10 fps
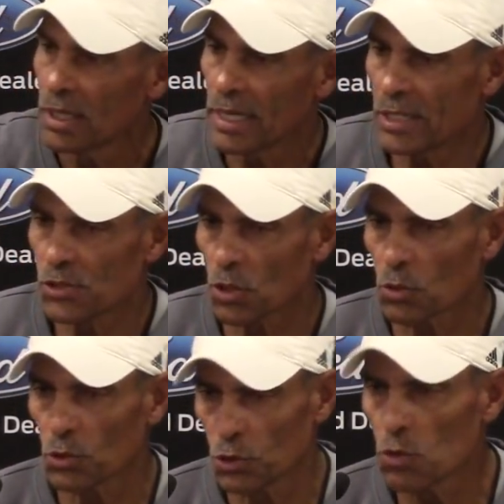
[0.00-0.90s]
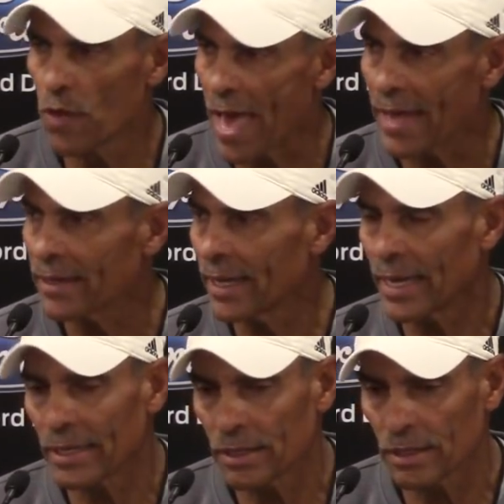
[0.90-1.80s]
And so you do that,
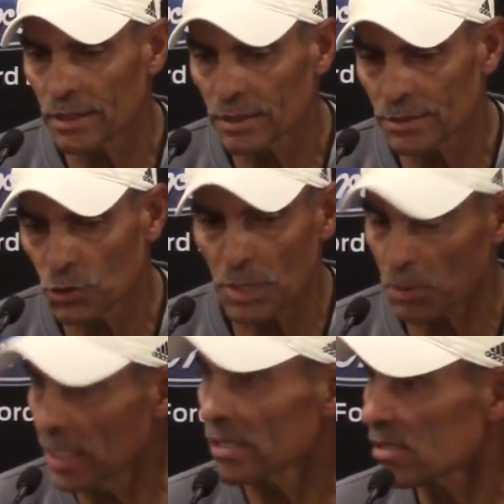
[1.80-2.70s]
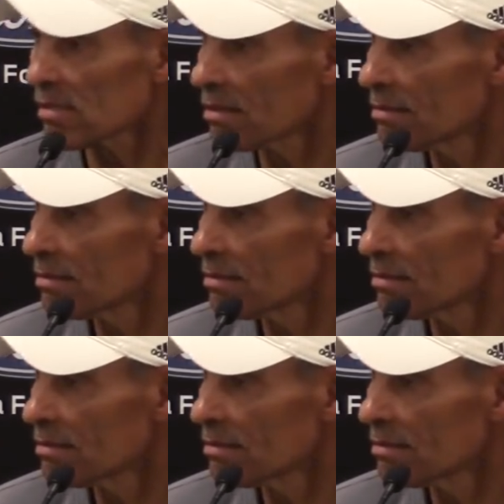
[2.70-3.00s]
and you keep a list